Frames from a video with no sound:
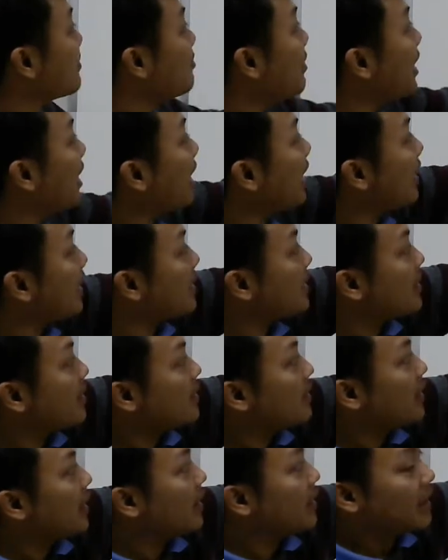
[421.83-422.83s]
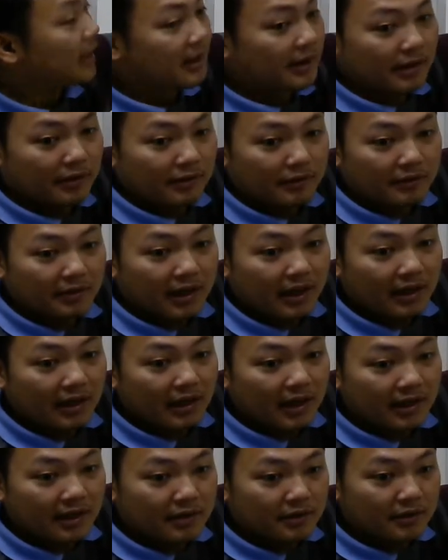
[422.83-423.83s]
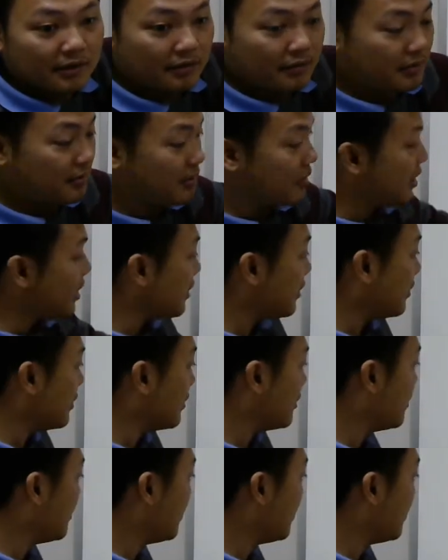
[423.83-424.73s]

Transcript: by x, and then you turn x to 0,